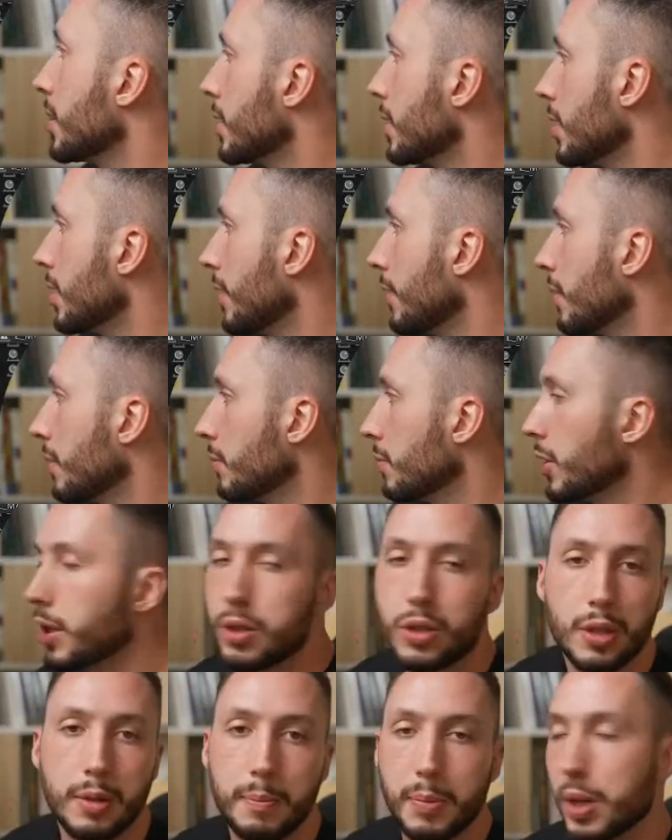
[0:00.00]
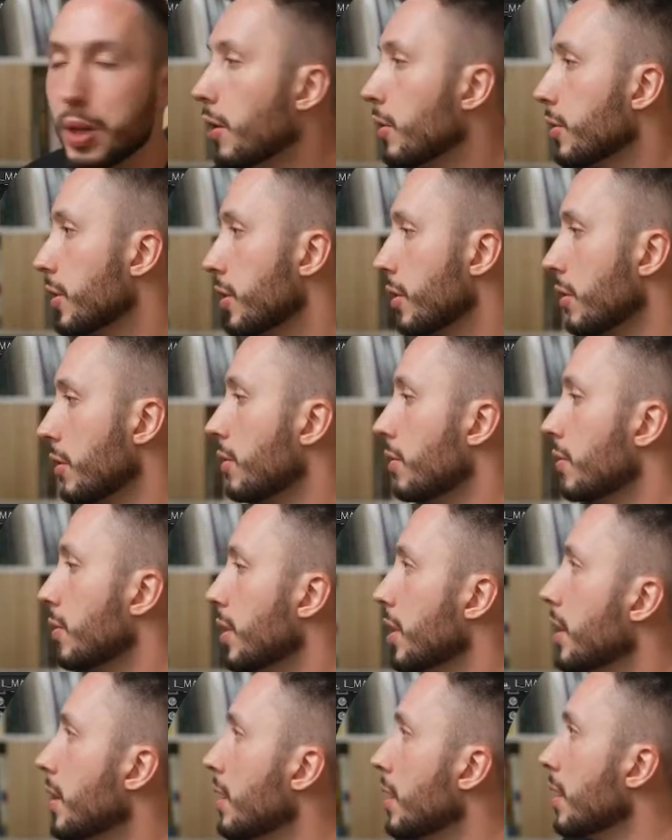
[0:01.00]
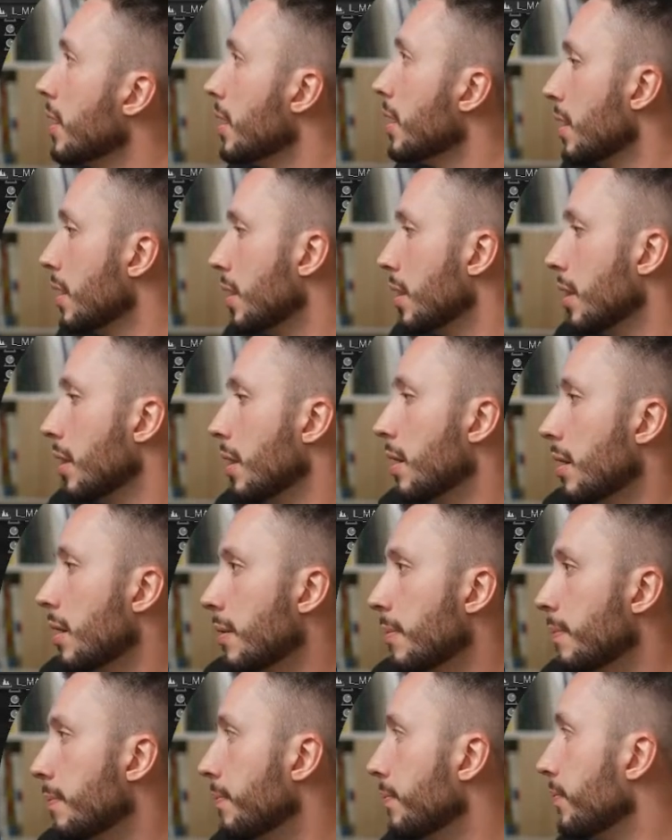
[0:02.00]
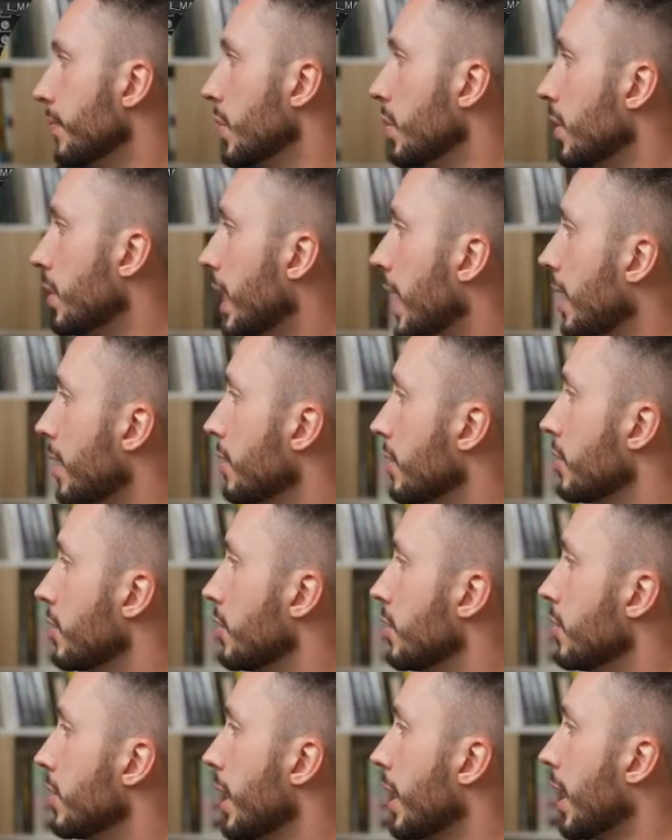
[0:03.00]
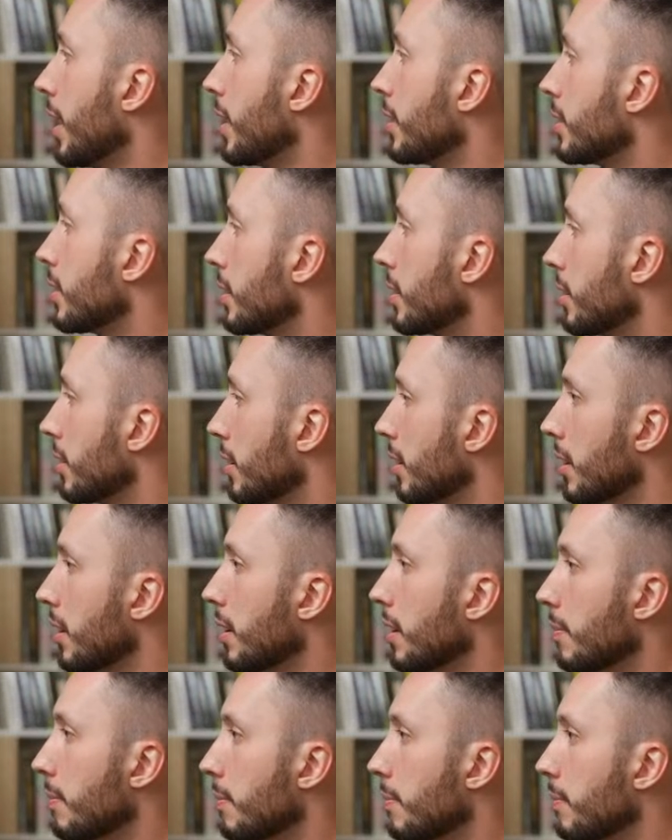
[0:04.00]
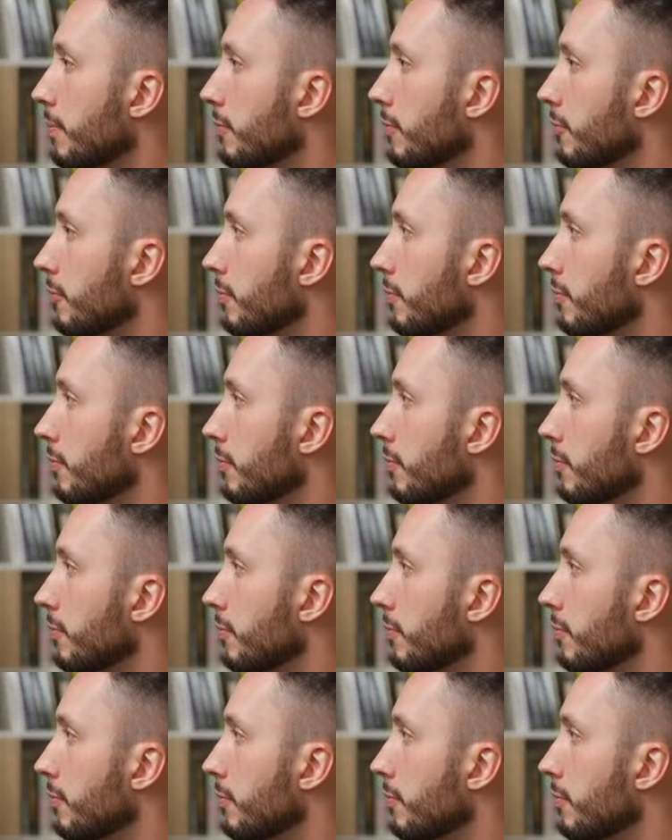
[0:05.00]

inside of Unreal Engine, but also you can't do that from